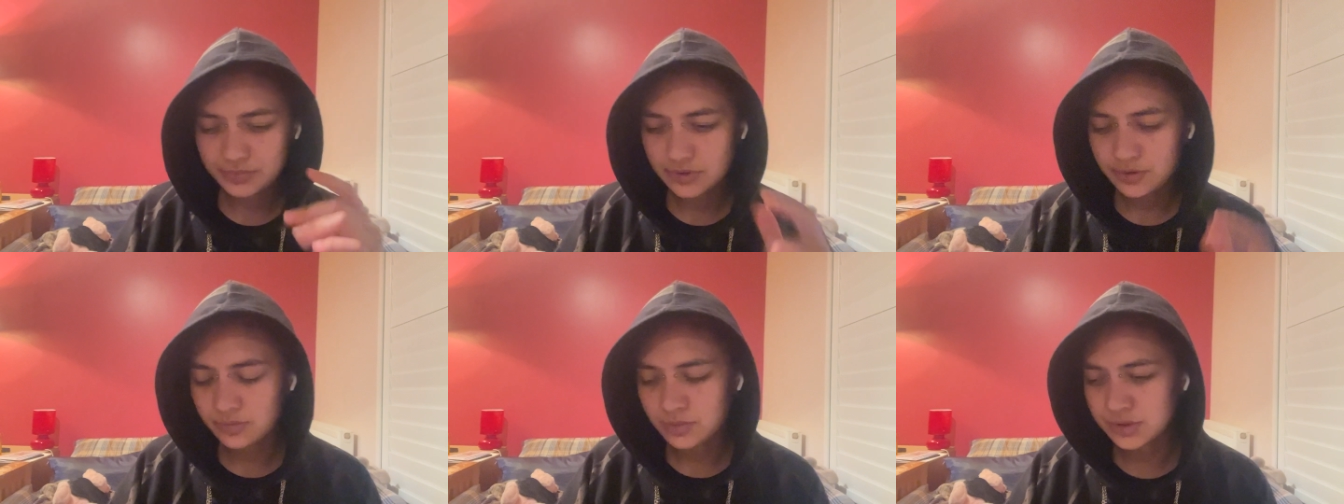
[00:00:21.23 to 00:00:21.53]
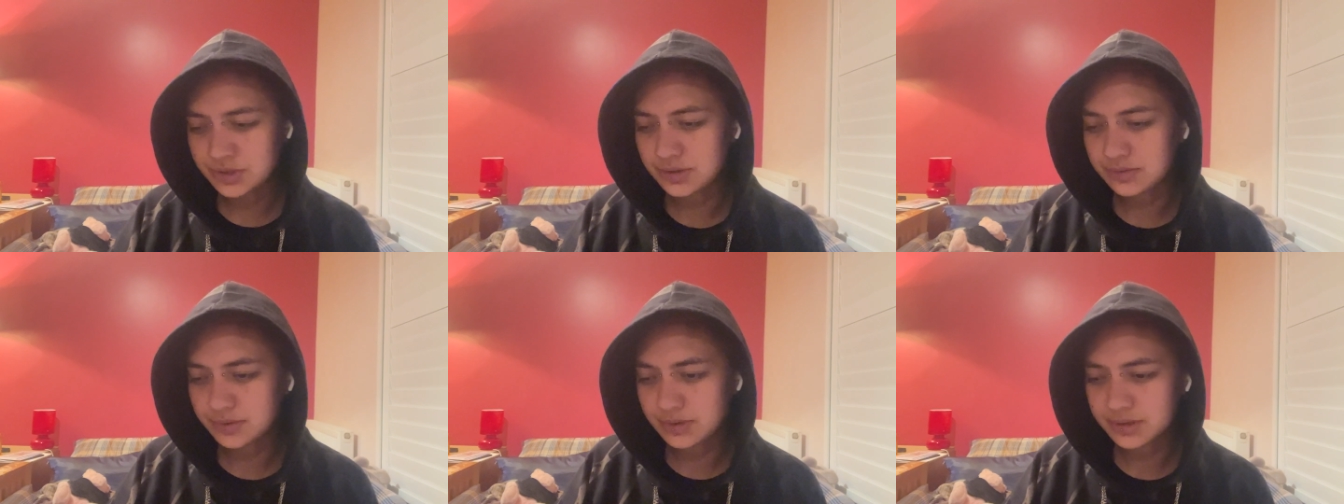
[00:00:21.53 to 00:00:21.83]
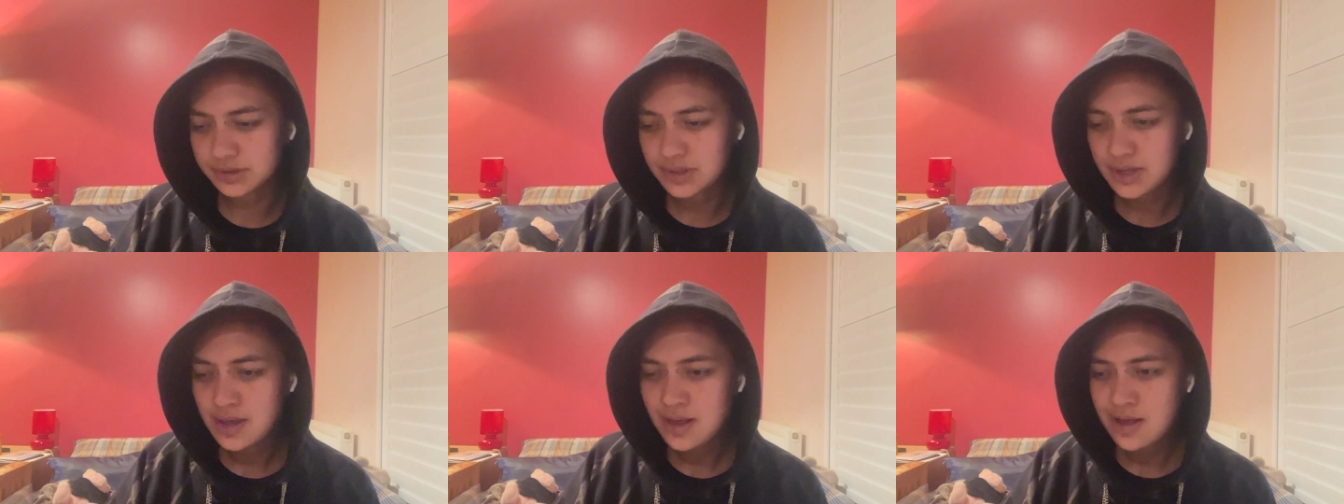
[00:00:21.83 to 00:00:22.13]
what's the
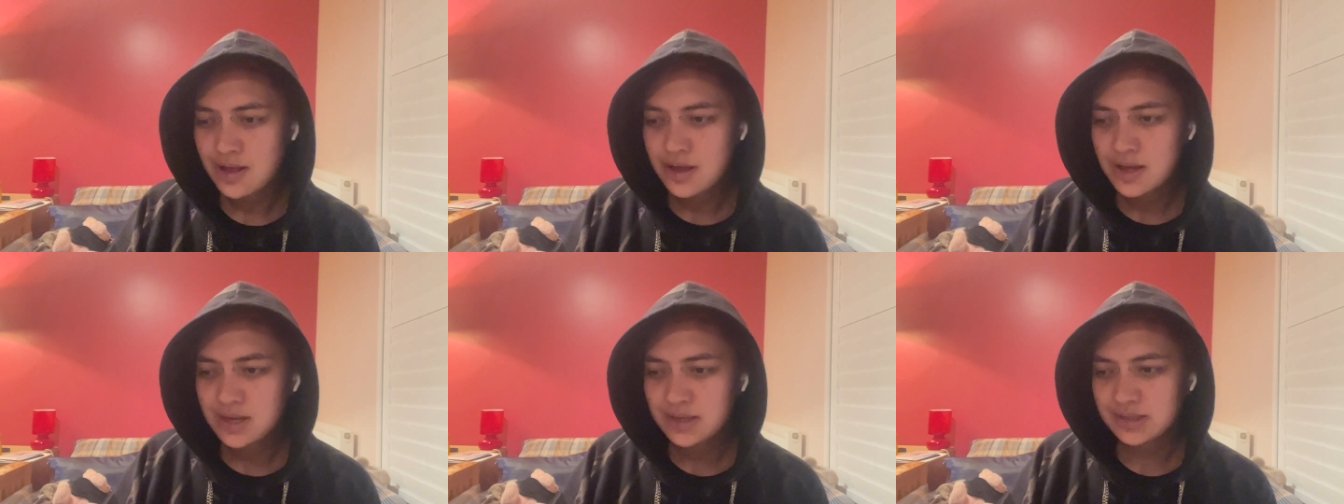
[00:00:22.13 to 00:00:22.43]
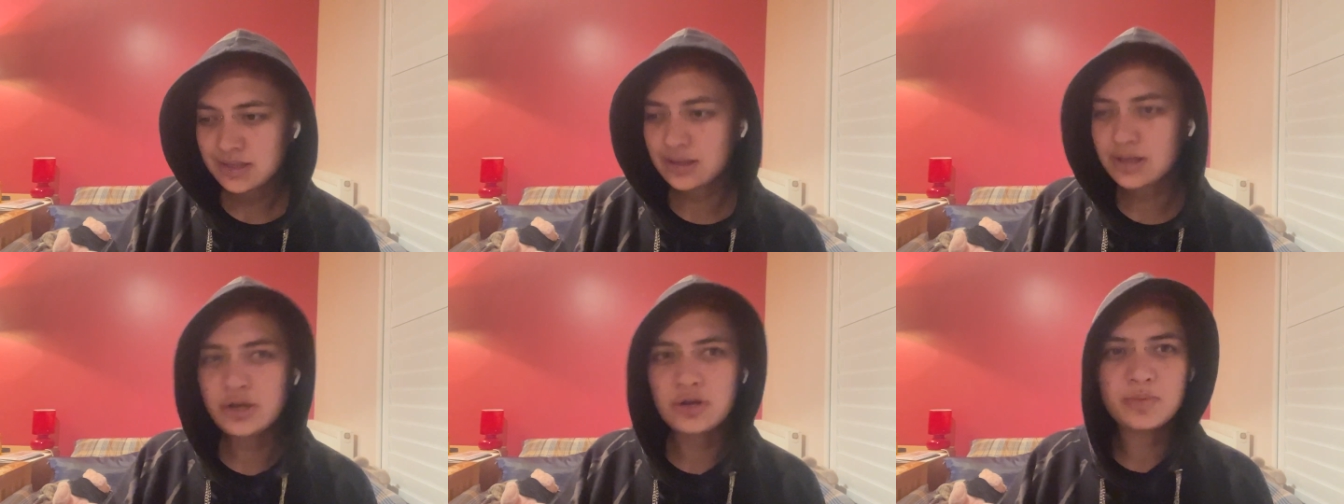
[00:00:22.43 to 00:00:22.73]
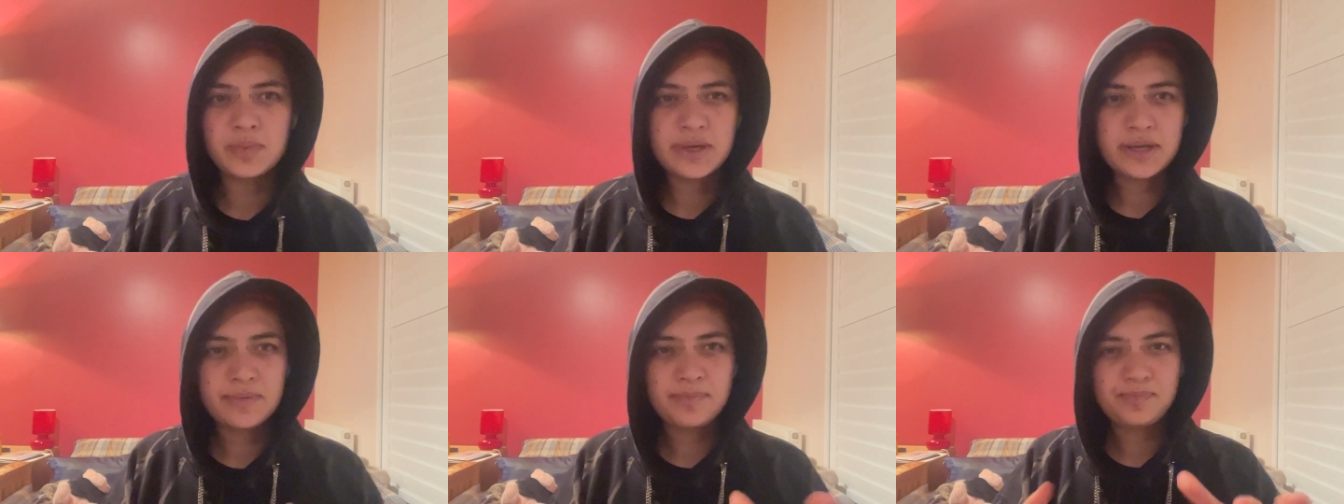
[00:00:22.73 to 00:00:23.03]
word? It's a little
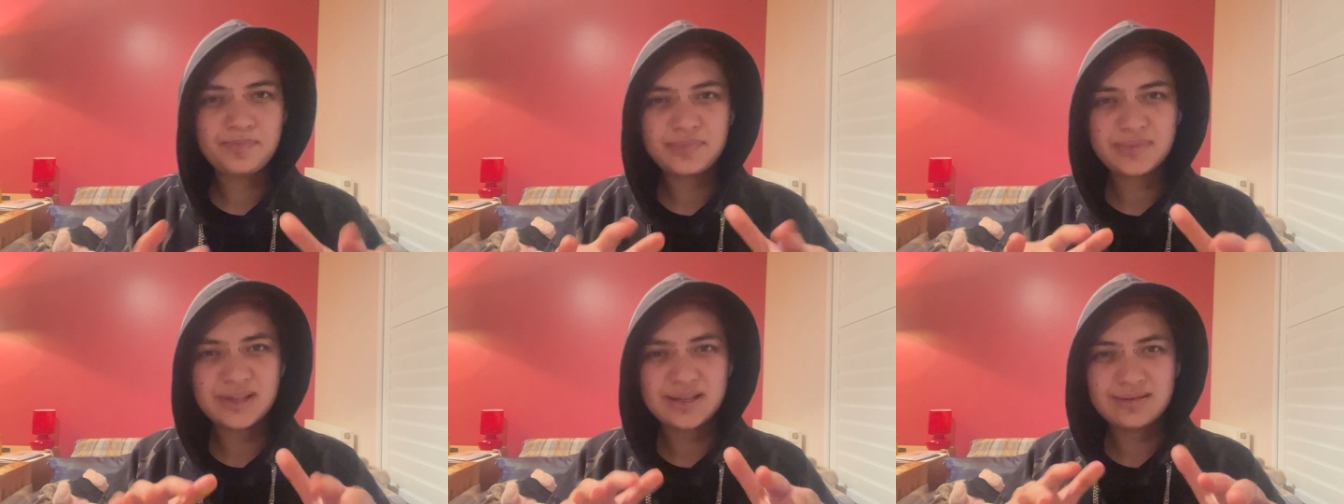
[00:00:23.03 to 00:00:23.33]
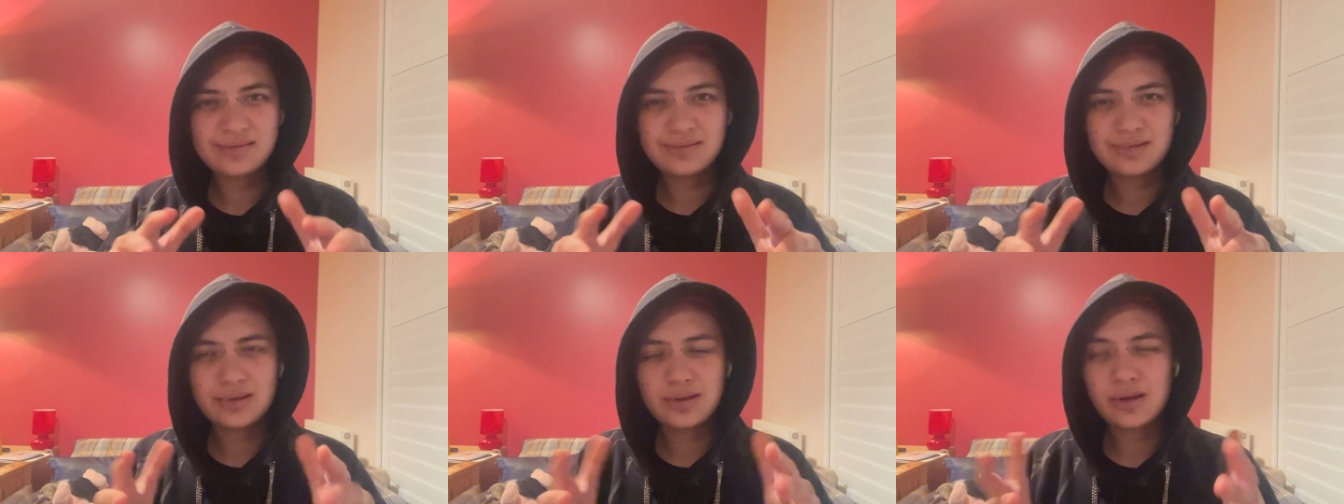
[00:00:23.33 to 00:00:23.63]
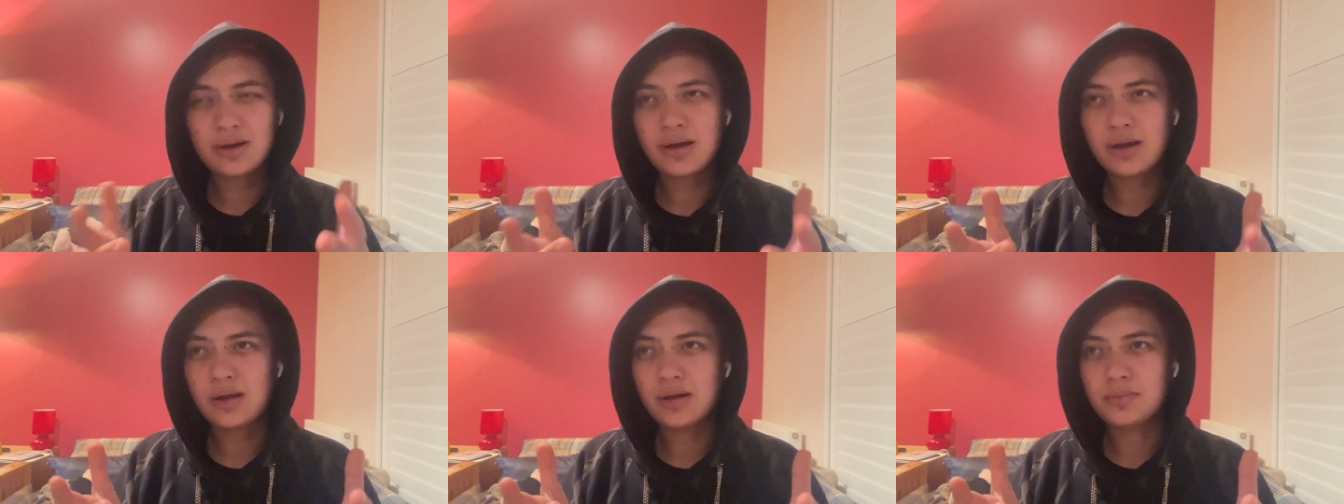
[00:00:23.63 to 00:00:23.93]
bit,
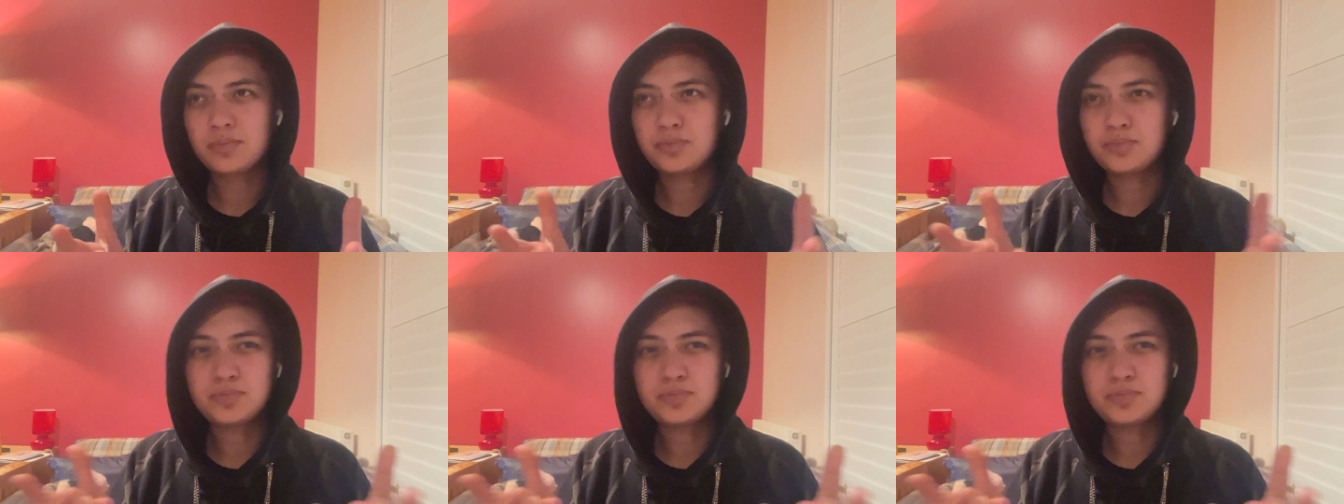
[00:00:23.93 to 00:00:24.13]
uh,